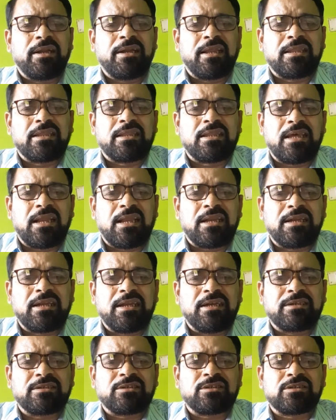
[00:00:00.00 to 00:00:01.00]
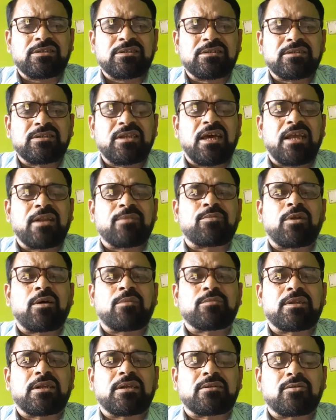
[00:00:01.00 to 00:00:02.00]
financial needs. They are
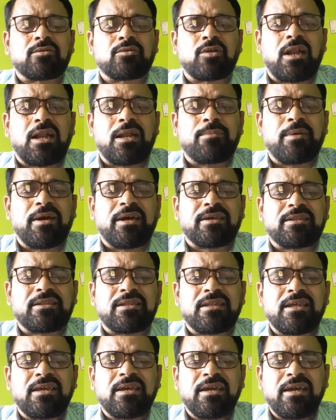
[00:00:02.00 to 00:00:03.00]
from the rural banks.